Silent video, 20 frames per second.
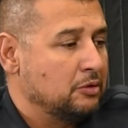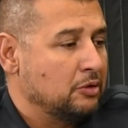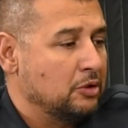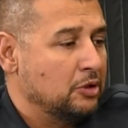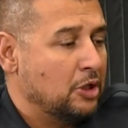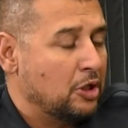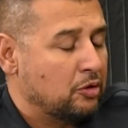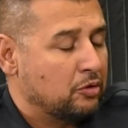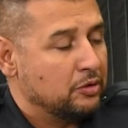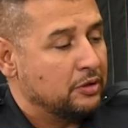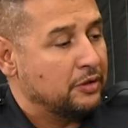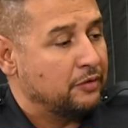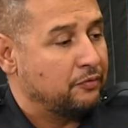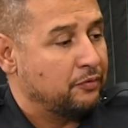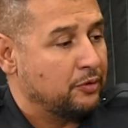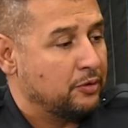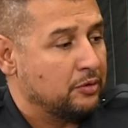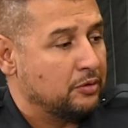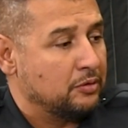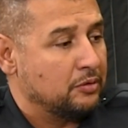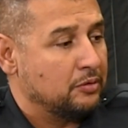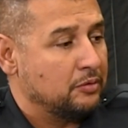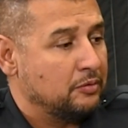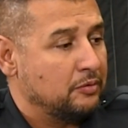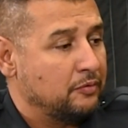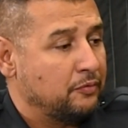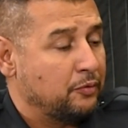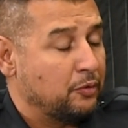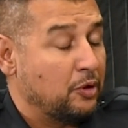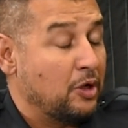Luckily
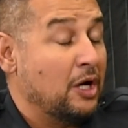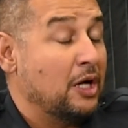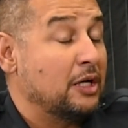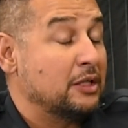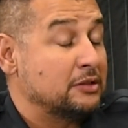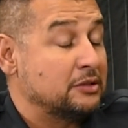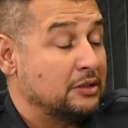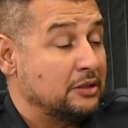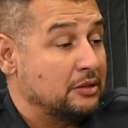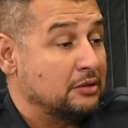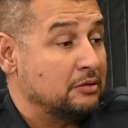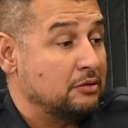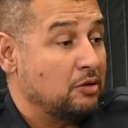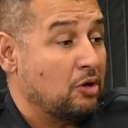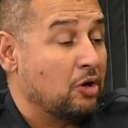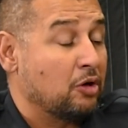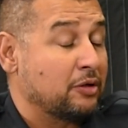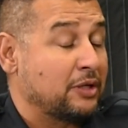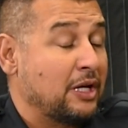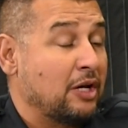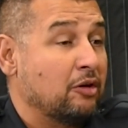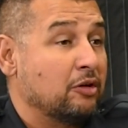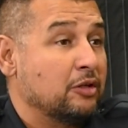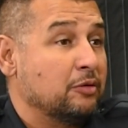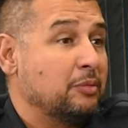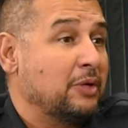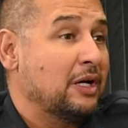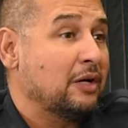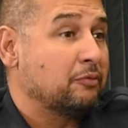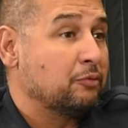for us in our
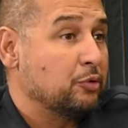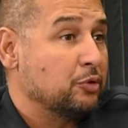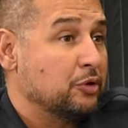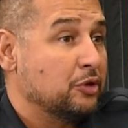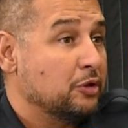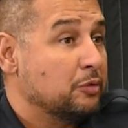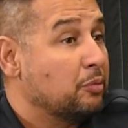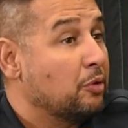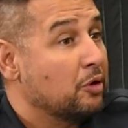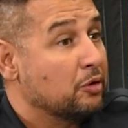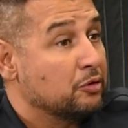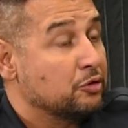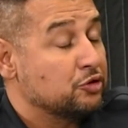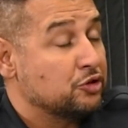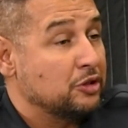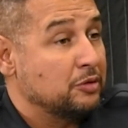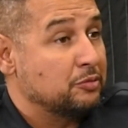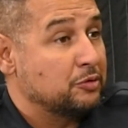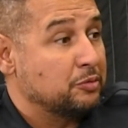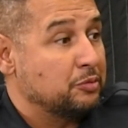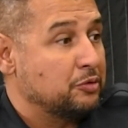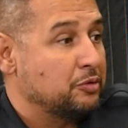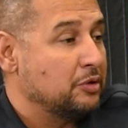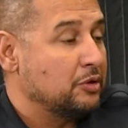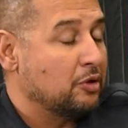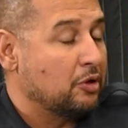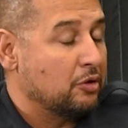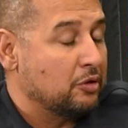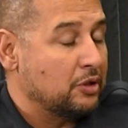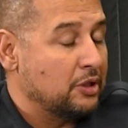county, we have really good partnerships
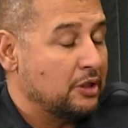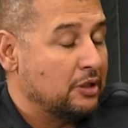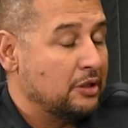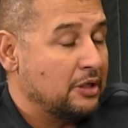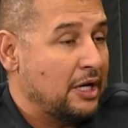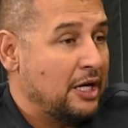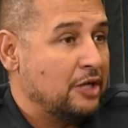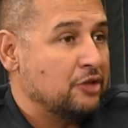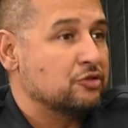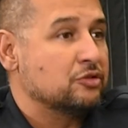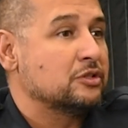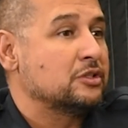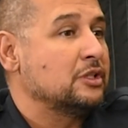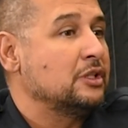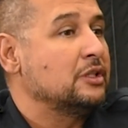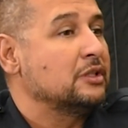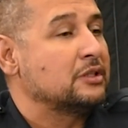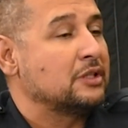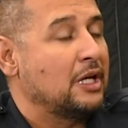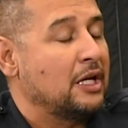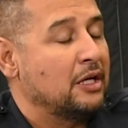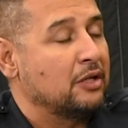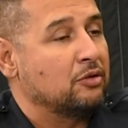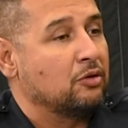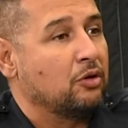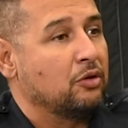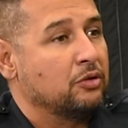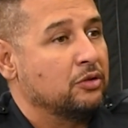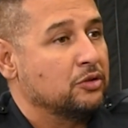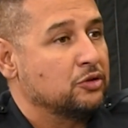between all the agencies and
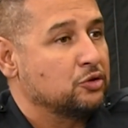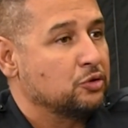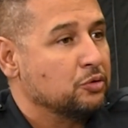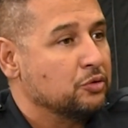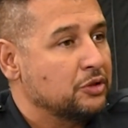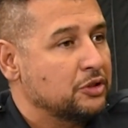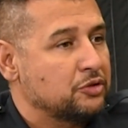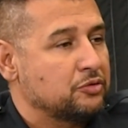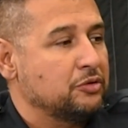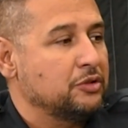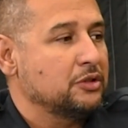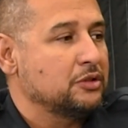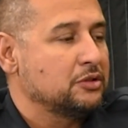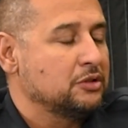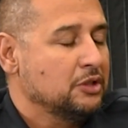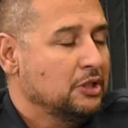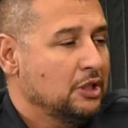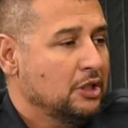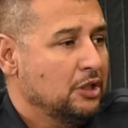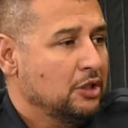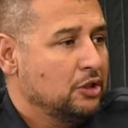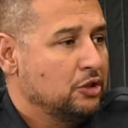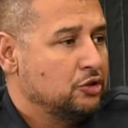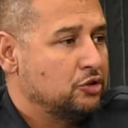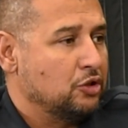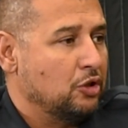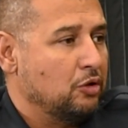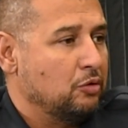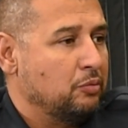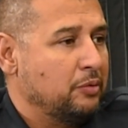all the school districts.
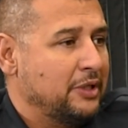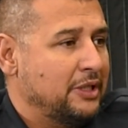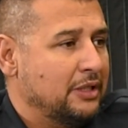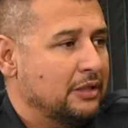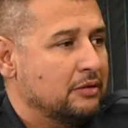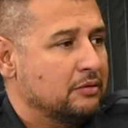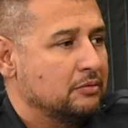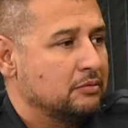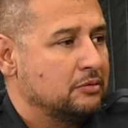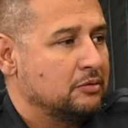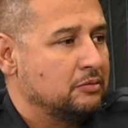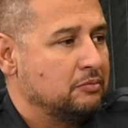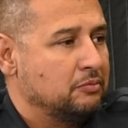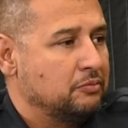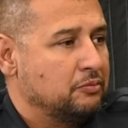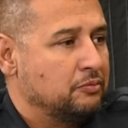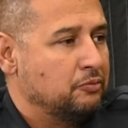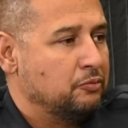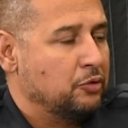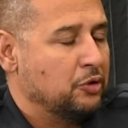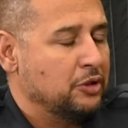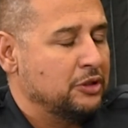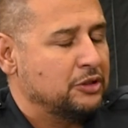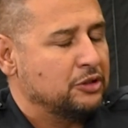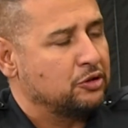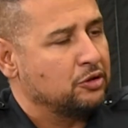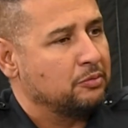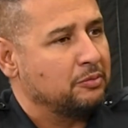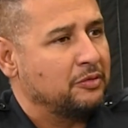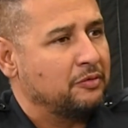So we can really
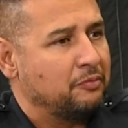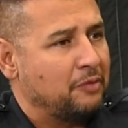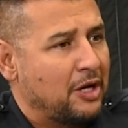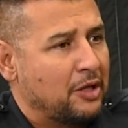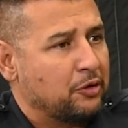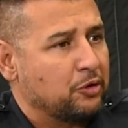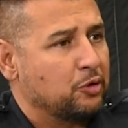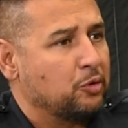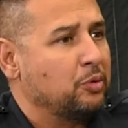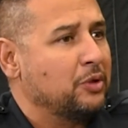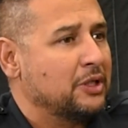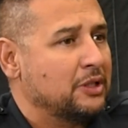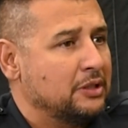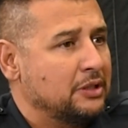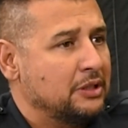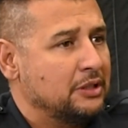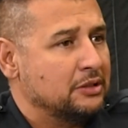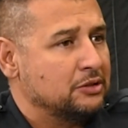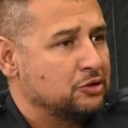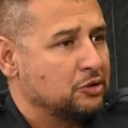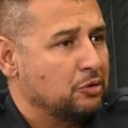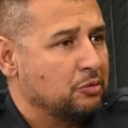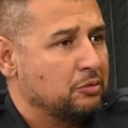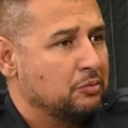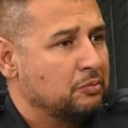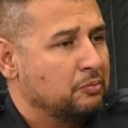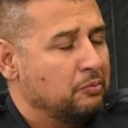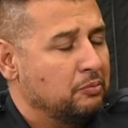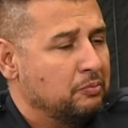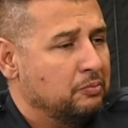determine rather quickly.
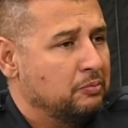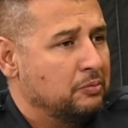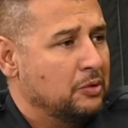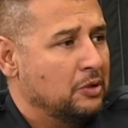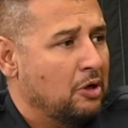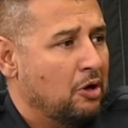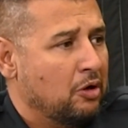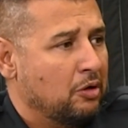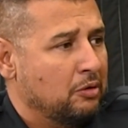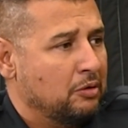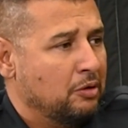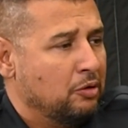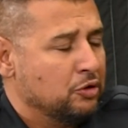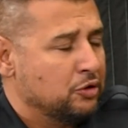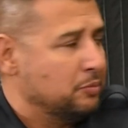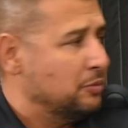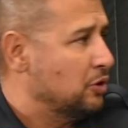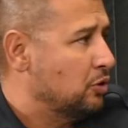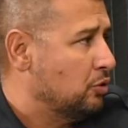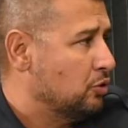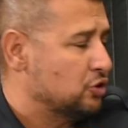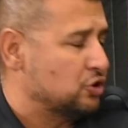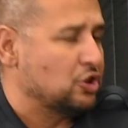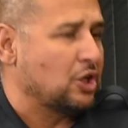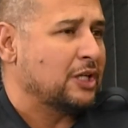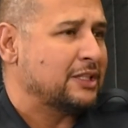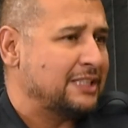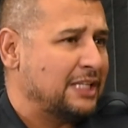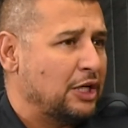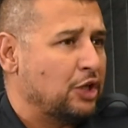So our ultimate goal is
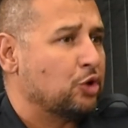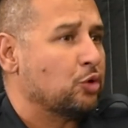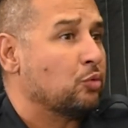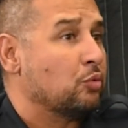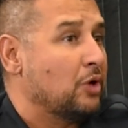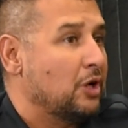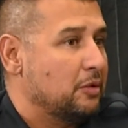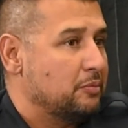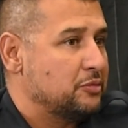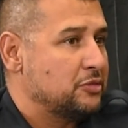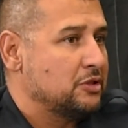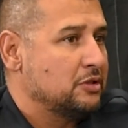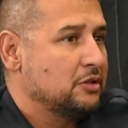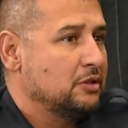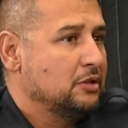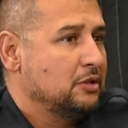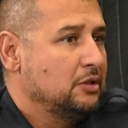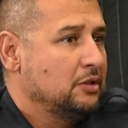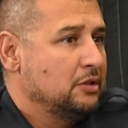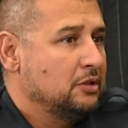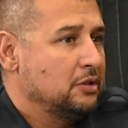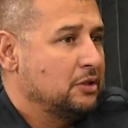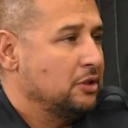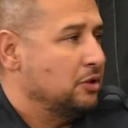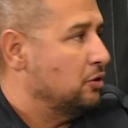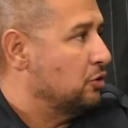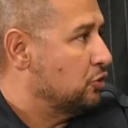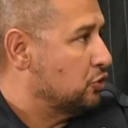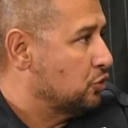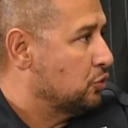not to interrupt,
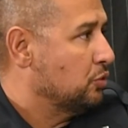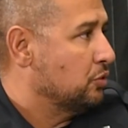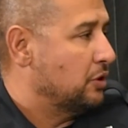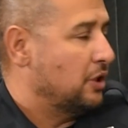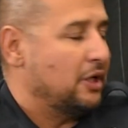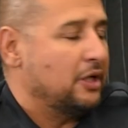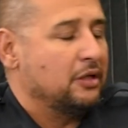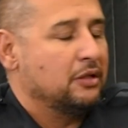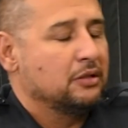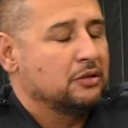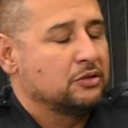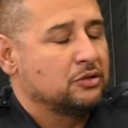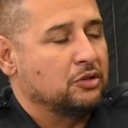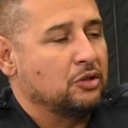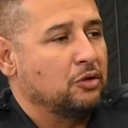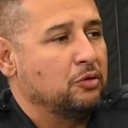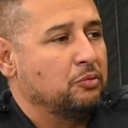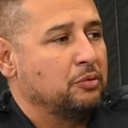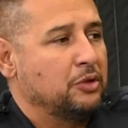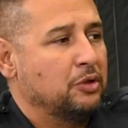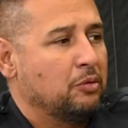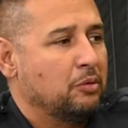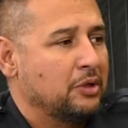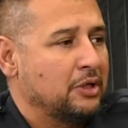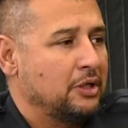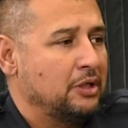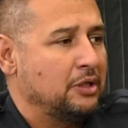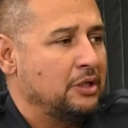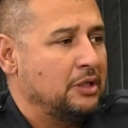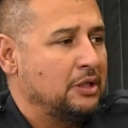the school day. So we don't
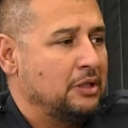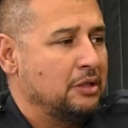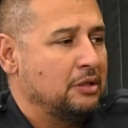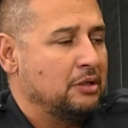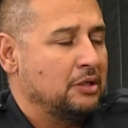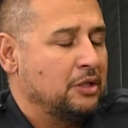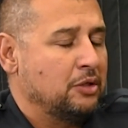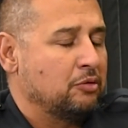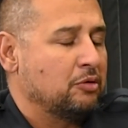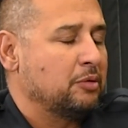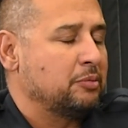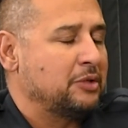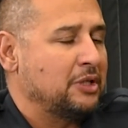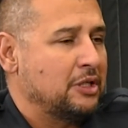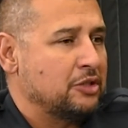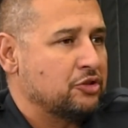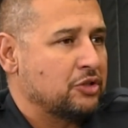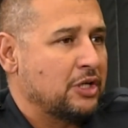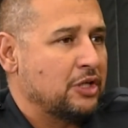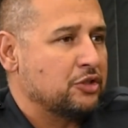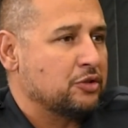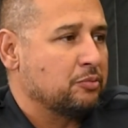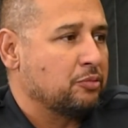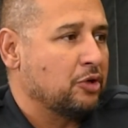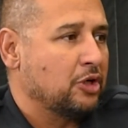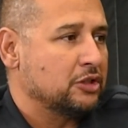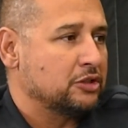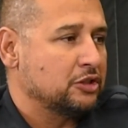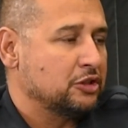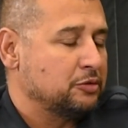want to interrupt the education
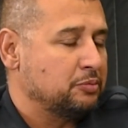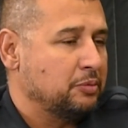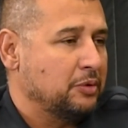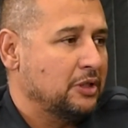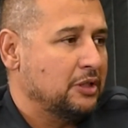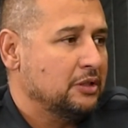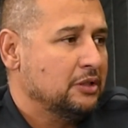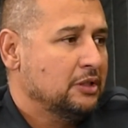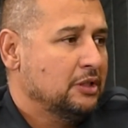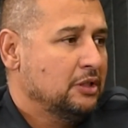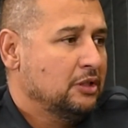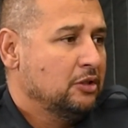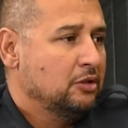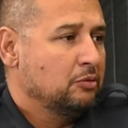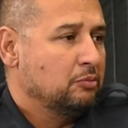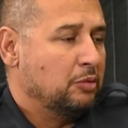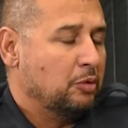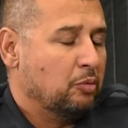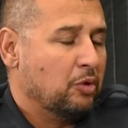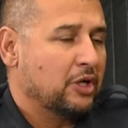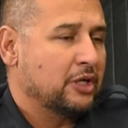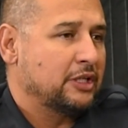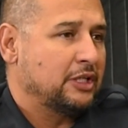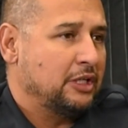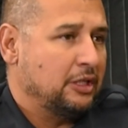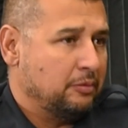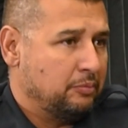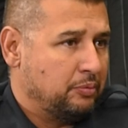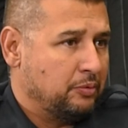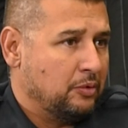process, but we want to
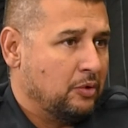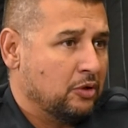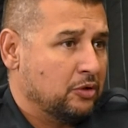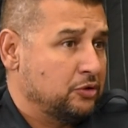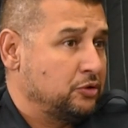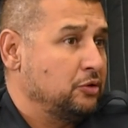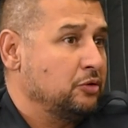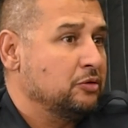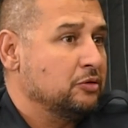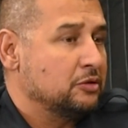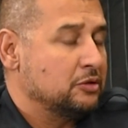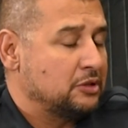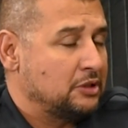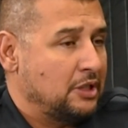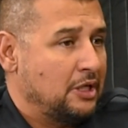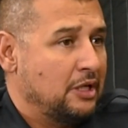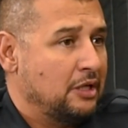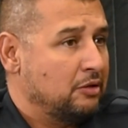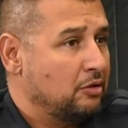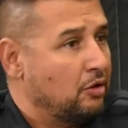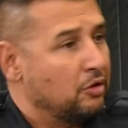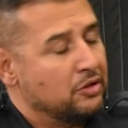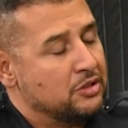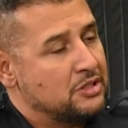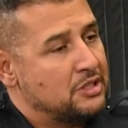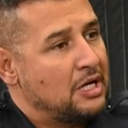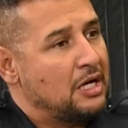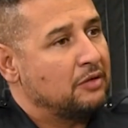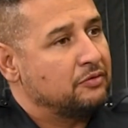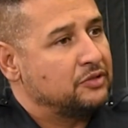keep our students and all the
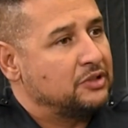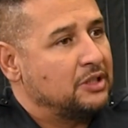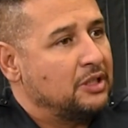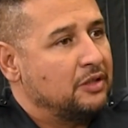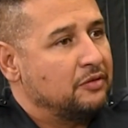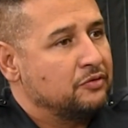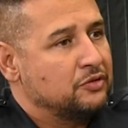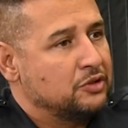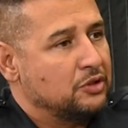staff safe.